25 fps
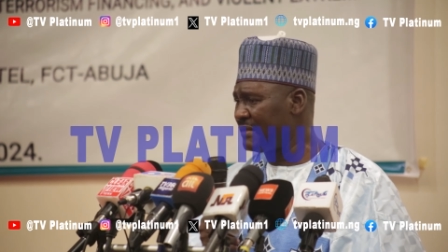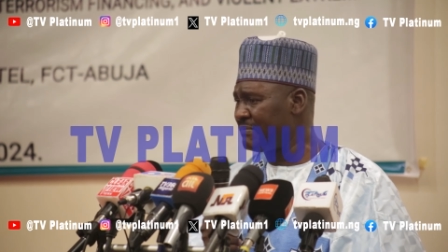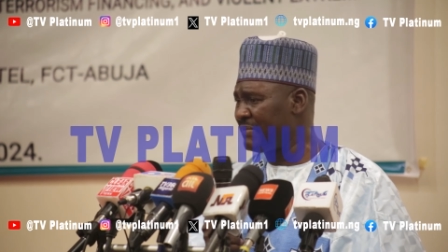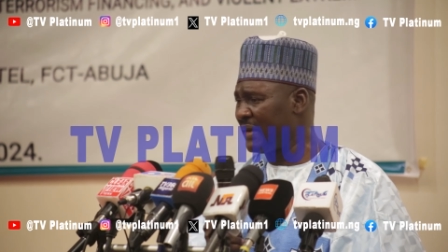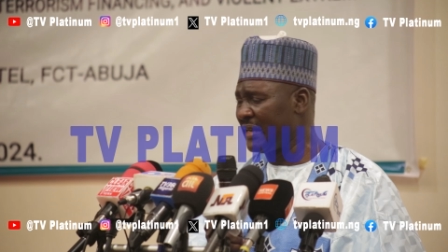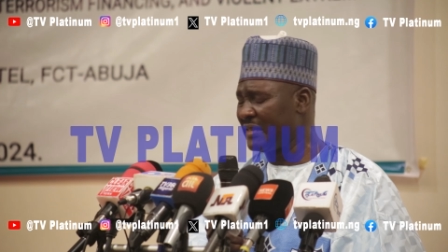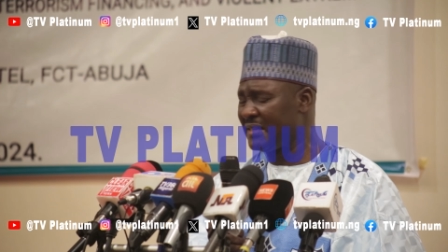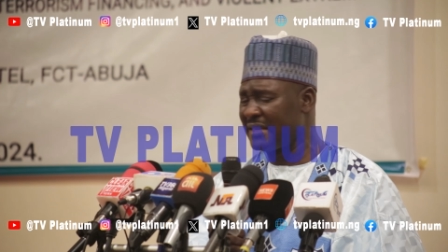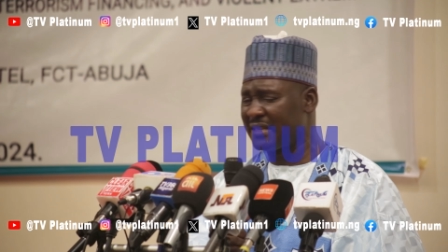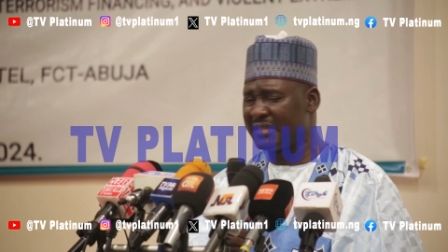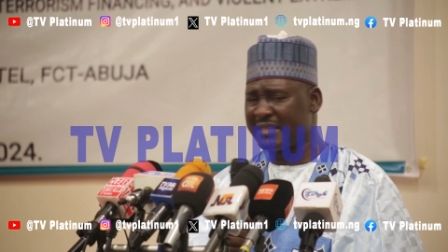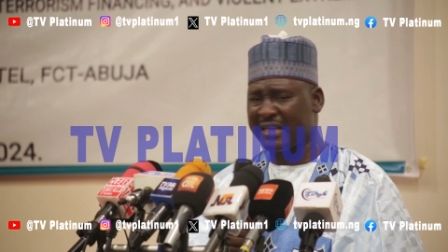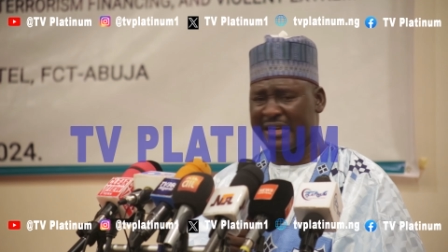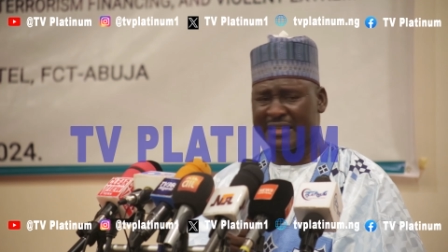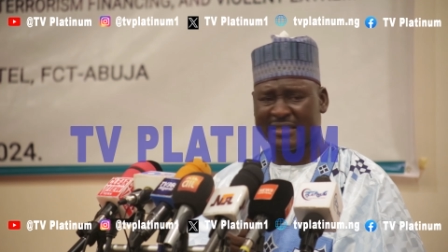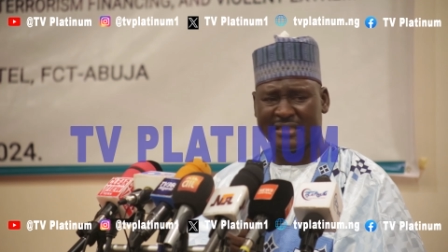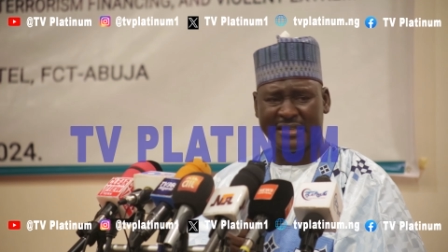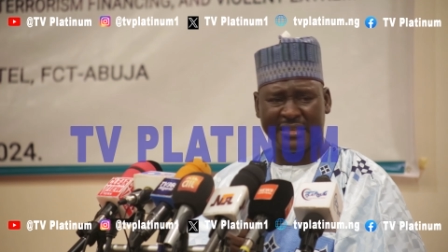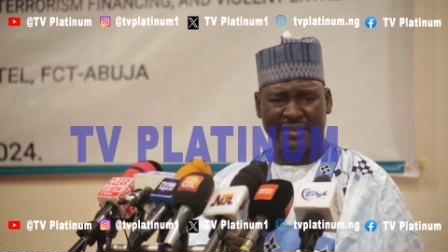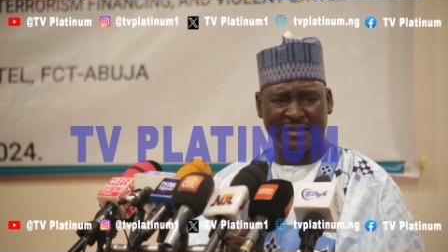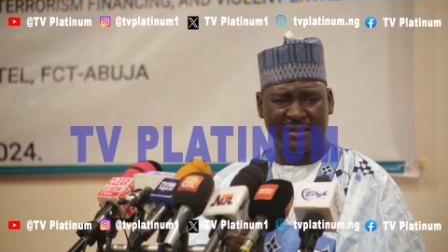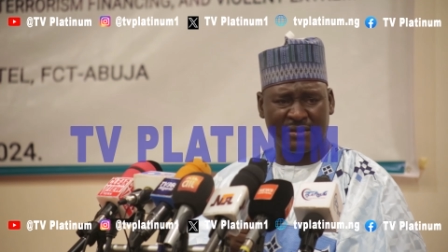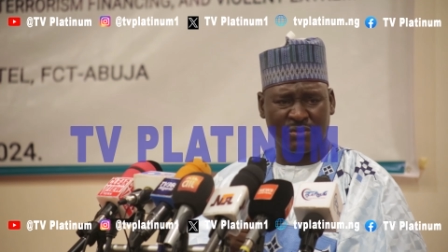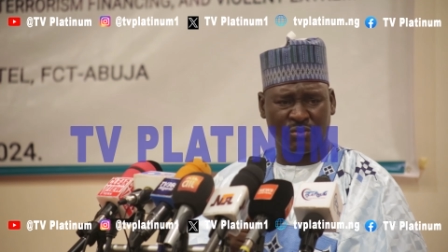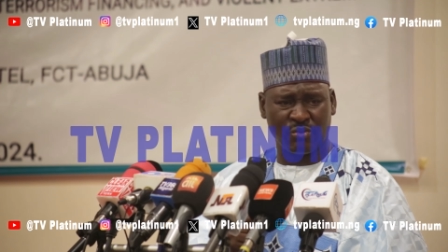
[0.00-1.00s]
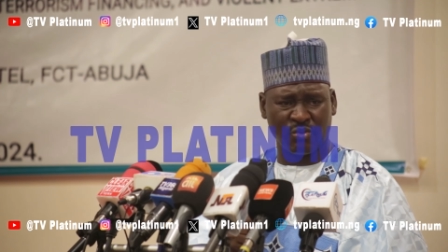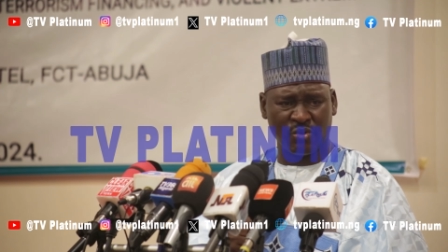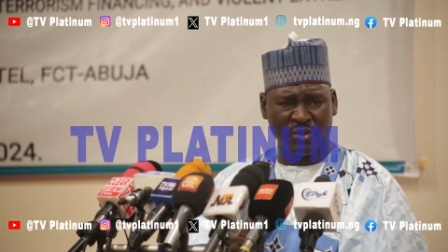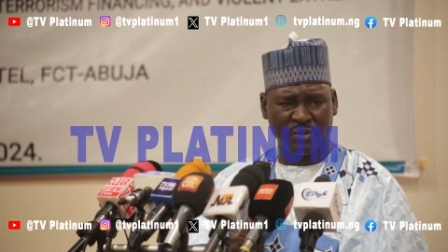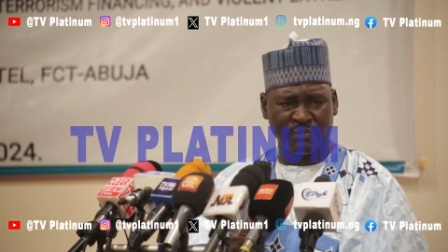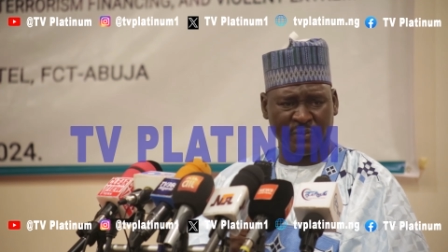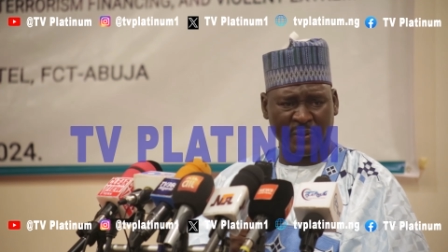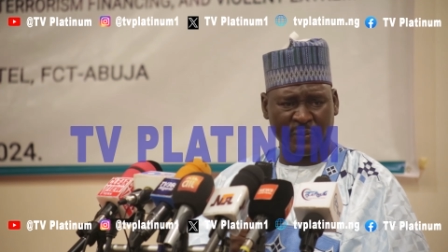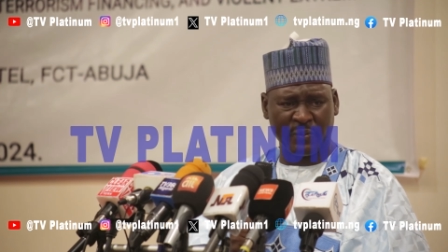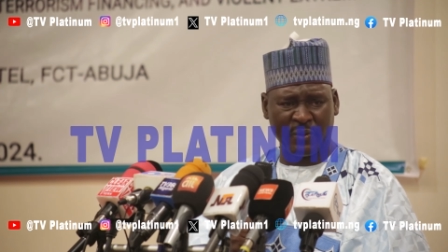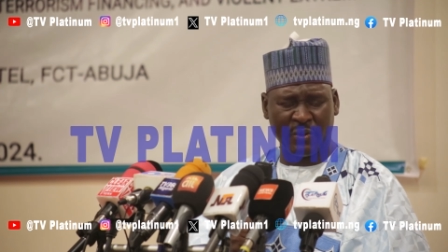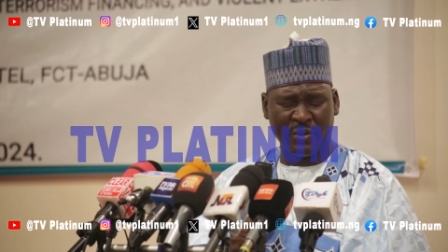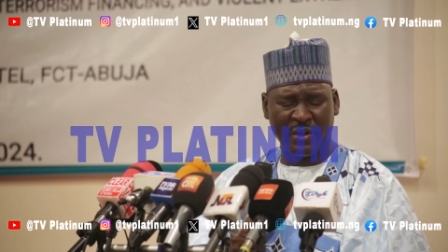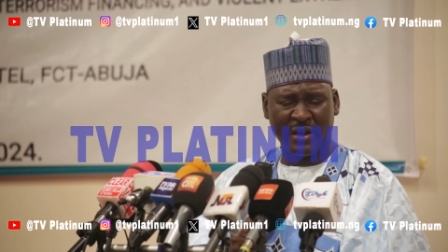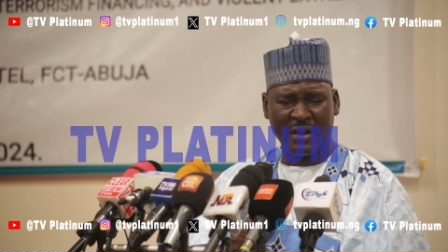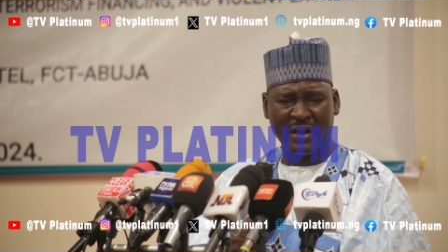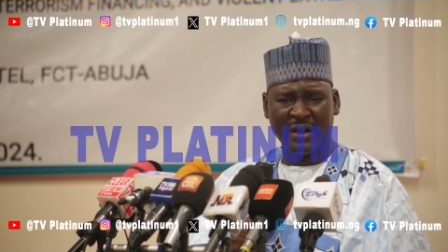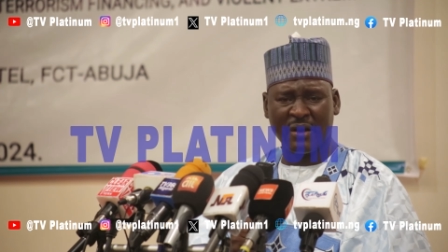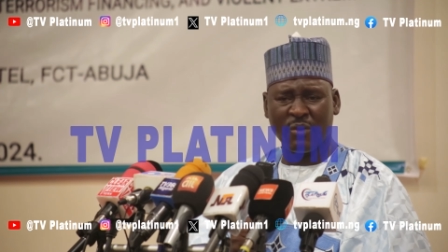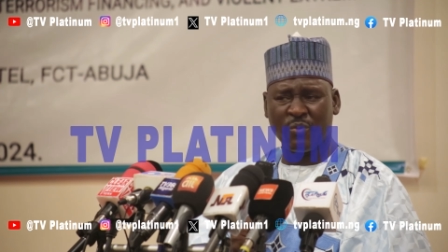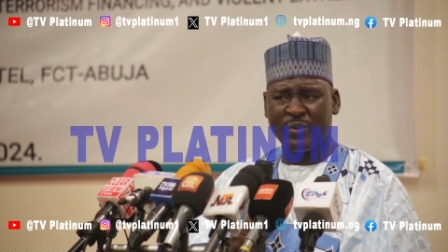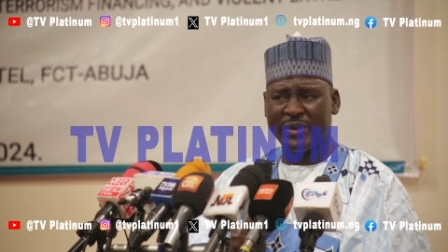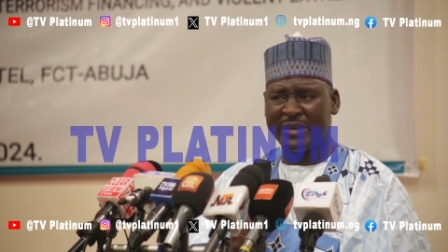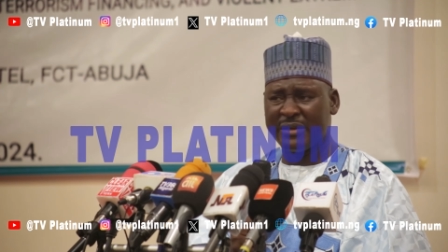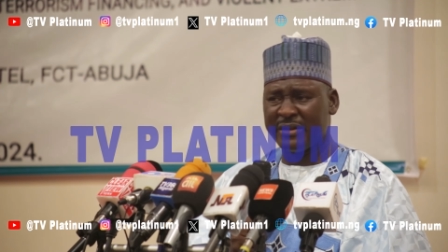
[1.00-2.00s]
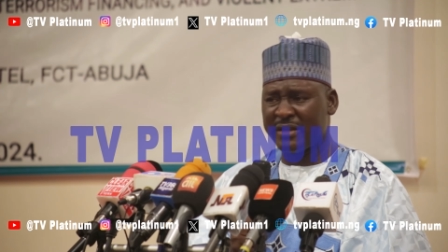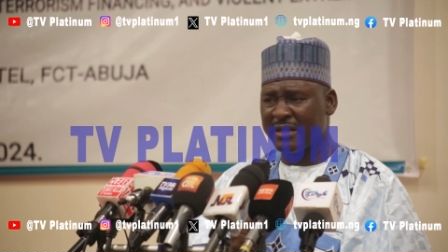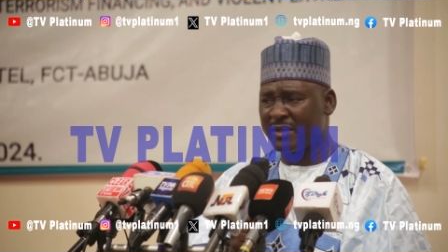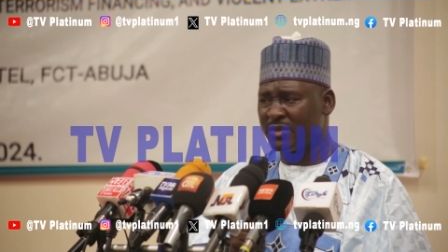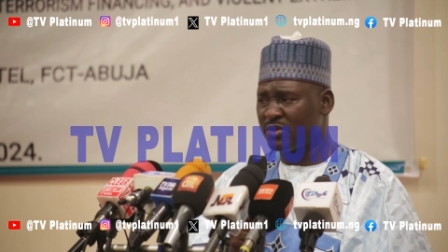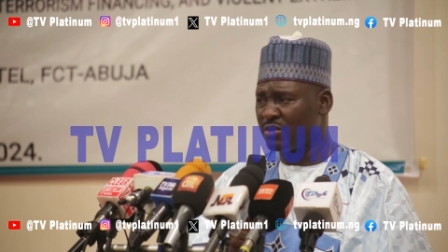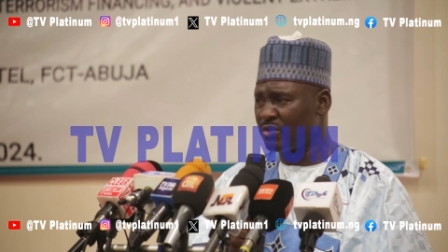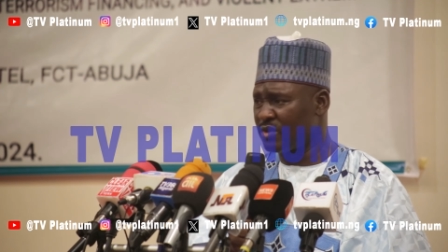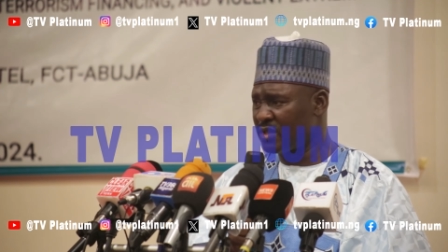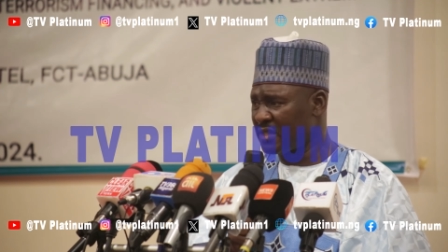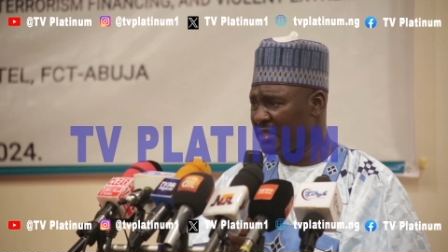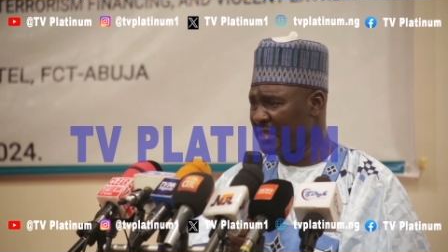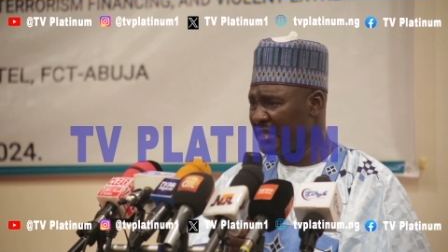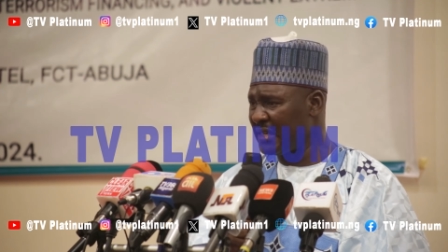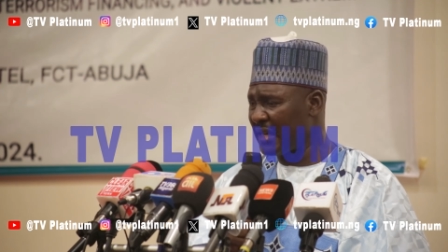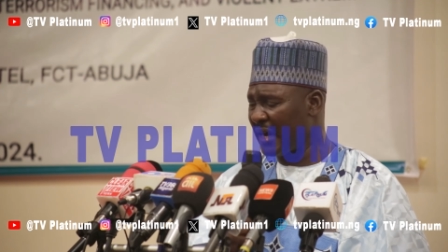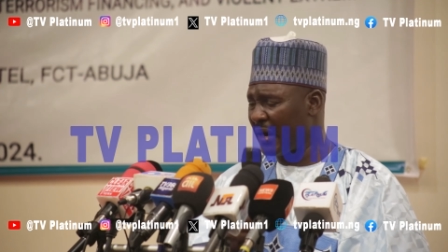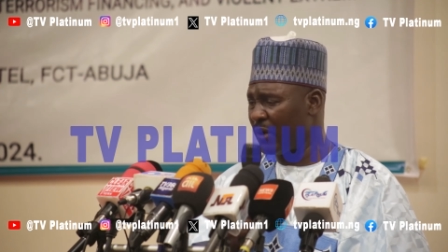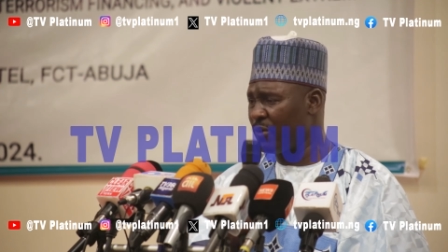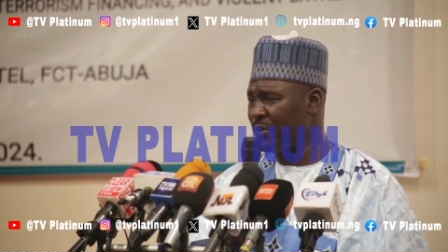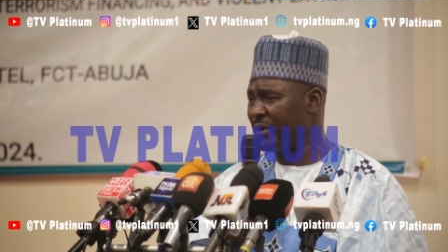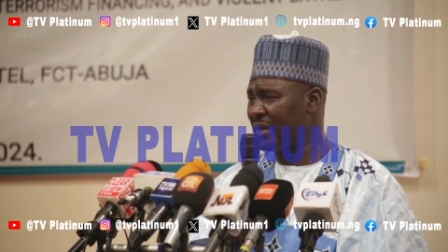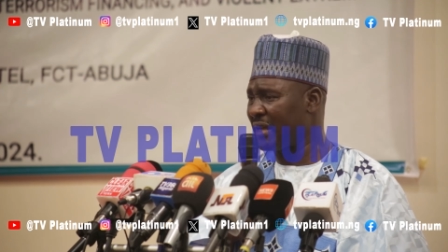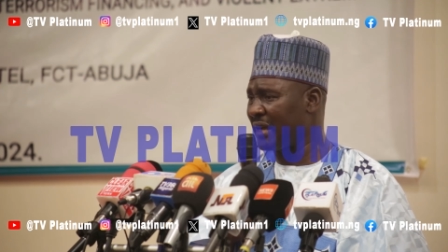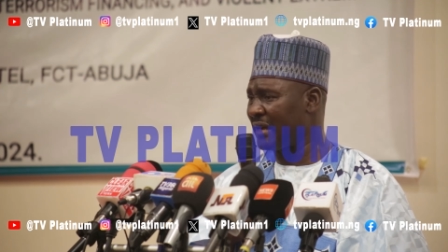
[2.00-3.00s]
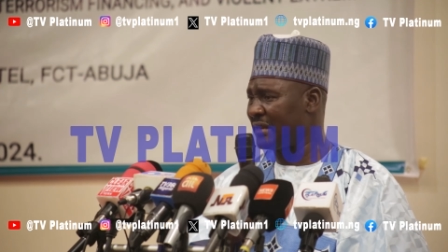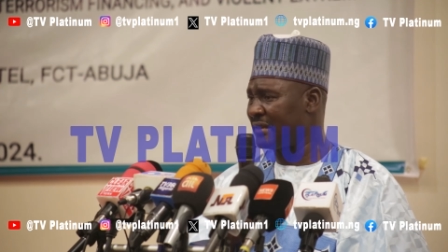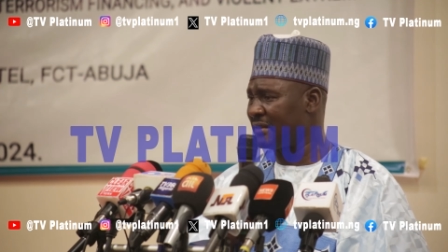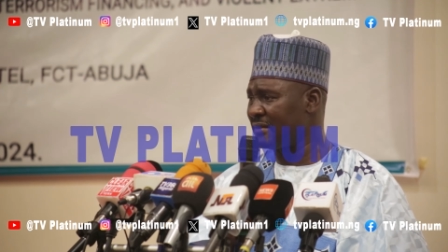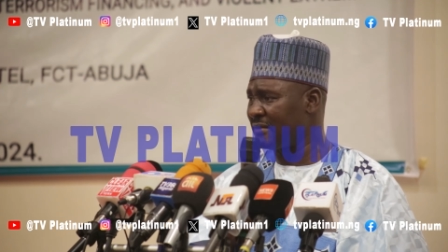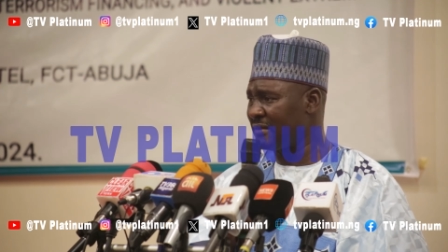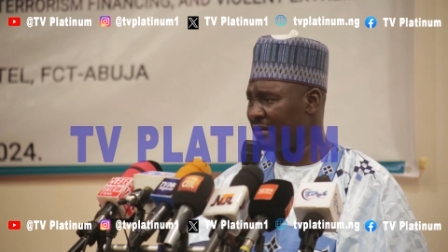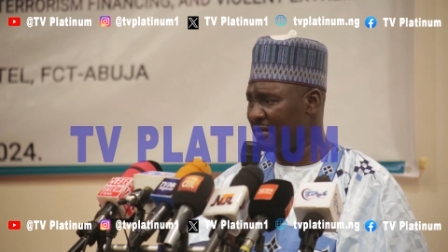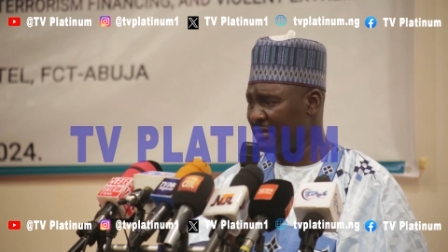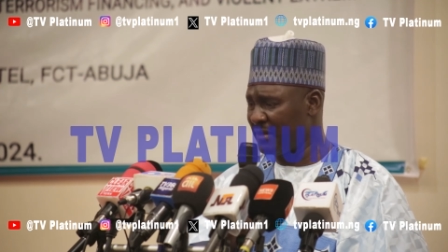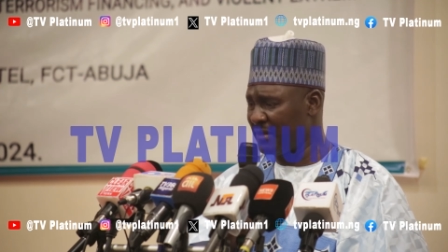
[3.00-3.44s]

bandit that they recruit people. We need to see how we can,